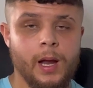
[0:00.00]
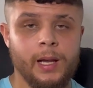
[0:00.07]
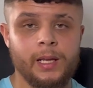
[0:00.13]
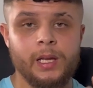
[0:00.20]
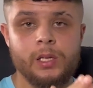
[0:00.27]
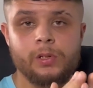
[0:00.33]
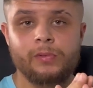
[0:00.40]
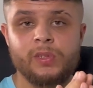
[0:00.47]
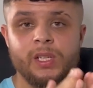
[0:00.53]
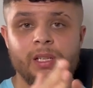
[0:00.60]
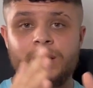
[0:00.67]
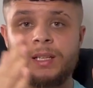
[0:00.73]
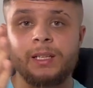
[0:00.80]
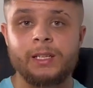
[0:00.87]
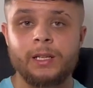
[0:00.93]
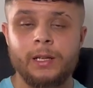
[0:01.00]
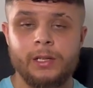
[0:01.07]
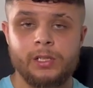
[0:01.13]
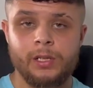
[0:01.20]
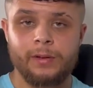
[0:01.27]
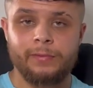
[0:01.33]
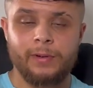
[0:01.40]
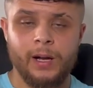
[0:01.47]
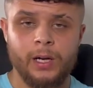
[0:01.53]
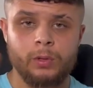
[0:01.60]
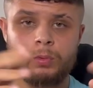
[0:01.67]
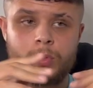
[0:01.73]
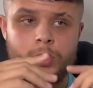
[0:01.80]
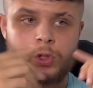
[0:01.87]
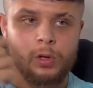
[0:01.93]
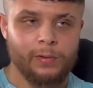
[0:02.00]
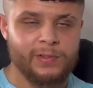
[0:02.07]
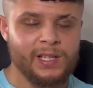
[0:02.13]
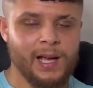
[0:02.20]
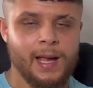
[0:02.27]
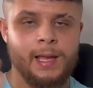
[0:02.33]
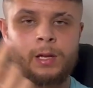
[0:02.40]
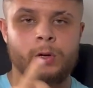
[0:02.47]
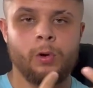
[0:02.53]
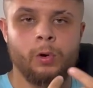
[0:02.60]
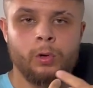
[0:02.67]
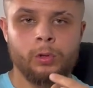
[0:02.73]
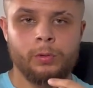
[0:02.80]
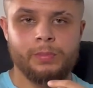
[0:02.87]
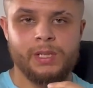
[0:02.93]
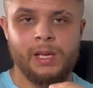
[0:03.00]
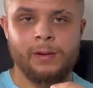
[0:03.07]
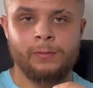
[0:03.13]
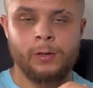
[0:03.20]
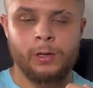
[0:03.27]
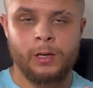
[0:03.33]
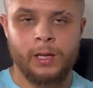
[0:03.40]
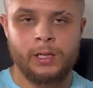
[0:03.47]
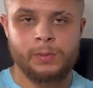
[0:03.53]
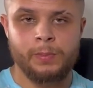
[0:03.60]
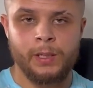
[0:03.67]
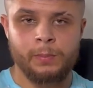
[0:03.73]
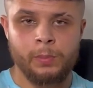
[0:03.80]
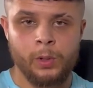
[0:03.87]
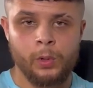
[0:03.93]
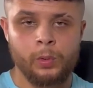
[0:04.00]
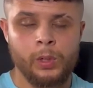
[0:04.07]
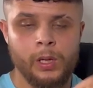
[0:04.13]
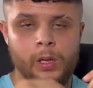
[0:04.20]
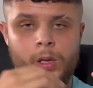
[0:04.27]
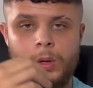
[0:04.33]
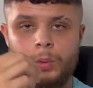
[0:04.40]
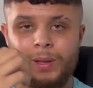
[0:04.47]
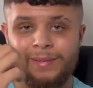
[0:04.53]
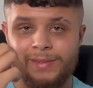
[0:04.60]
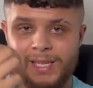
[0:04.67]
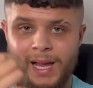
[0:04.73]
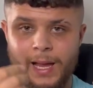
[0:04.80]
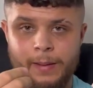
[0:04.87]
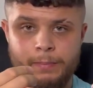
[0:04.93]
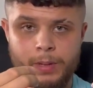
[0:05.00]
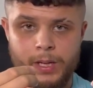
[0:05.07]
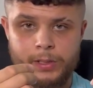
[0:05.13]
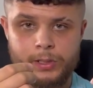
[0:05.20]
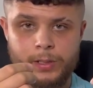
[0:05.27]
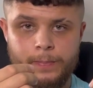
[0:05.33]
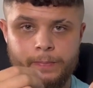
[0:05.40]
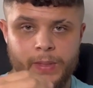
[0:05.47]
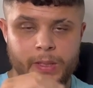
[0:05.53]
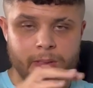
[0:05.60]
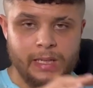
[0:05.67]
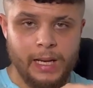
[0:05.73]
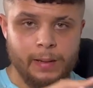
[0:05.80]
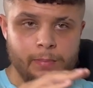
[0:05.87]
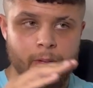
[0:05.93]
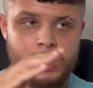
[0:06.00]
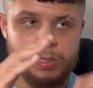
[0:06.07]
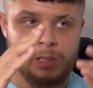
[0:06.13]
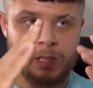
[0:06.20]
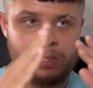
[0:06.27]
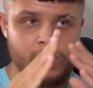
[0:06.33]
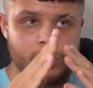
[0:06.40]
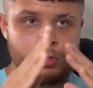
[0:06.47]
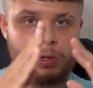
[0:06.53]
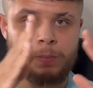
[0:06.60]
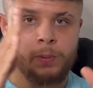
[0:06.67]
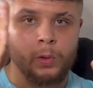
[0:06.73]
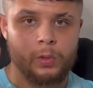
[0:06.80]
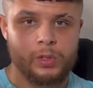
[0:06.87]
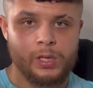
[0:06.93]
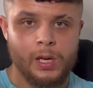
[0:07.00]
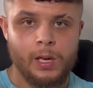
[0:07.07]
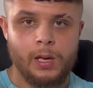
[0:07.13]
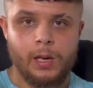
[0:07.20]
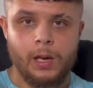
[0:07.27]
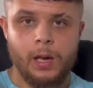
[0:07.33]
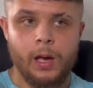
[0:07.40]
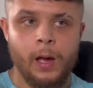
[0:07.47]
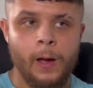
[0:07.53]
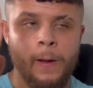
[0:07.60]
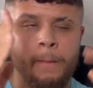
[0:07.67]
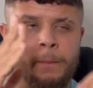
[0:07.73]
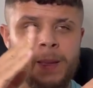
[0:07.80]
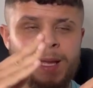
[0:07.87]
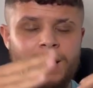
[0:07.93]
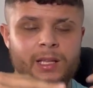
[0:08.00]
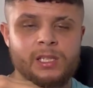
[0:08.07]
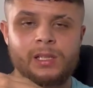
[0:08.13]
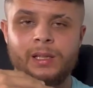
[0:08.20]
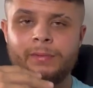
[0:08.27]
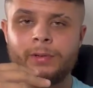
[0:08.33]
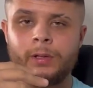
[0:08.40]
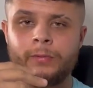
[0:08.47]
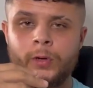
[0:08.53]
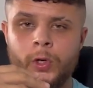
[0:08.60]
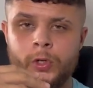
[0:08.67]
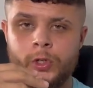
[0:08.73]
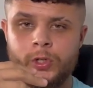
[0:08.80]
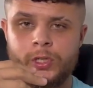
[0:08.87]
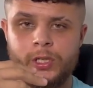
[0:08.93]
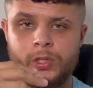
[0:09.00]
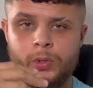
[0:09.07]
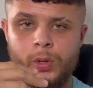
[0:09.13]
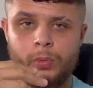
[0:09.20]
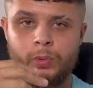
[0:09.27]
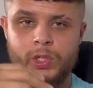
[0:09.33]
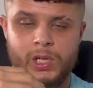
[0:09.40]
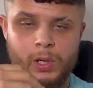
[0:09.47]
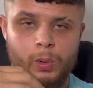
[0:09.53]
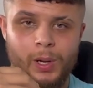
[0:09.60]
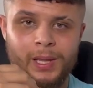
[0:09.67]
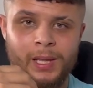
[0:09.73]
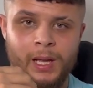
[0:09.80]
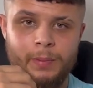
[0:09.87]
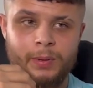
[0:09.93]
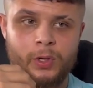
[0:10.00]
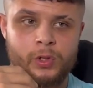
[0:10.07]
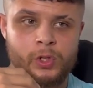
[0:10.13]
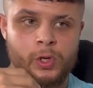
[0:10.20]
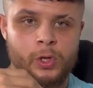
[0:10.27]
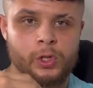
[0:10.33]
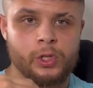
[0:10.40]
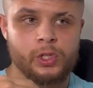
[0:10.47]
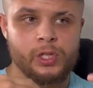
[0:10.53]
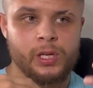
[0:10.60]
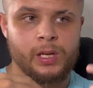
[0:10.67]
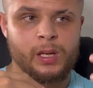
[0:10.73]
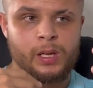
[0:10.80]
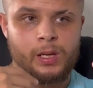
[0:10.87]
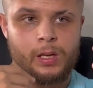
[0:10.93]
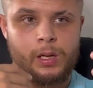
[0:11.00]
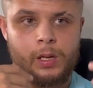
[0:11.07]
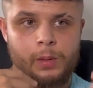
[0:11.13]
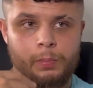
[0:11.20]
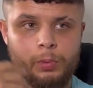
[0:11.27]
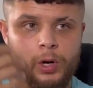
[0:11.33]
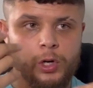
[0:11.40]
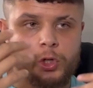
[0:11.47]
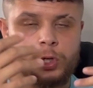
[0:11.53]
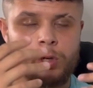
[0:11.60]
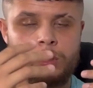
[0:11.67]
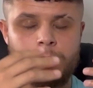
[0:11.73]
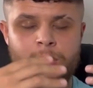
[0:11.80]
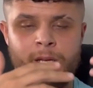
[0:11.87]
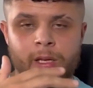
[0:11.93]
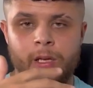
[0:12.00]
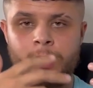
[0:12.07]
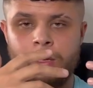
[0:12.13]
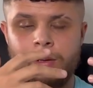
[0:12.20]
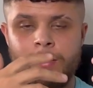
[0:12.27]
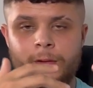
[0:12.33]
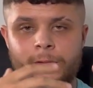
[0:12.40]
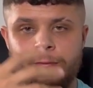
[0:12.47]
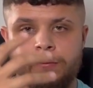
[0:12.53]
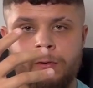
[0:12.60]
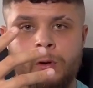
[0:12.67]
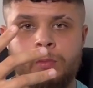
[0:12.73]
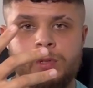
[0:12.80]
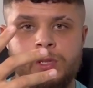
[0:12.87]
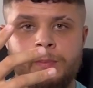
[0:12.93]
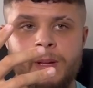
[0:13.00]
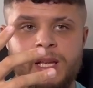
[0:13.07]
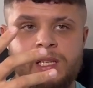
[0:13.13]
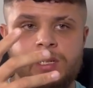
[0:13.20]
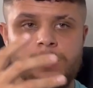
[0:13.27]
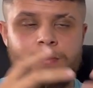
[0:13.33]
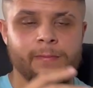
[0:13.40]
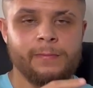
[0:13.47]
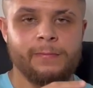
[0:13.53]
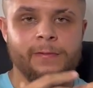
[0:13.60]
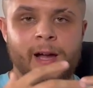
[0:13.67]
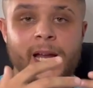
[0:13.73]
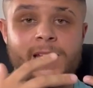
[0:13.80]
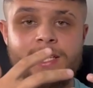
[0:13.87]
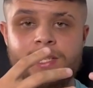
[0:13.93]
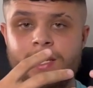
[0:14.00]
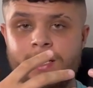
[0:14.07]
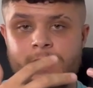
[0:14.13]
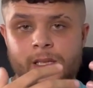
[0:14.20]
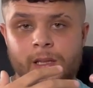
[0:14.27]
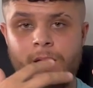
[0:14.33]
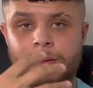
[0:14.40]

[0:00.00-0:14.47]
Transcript: I guess obviously leading into the final one, sort of tie it all up together in a nice big bow, we have time-based. Now time-based essentially puts, it adds a level of urgency to it, which I quite like, because urgency, pressure, it forms the best and finest things in life.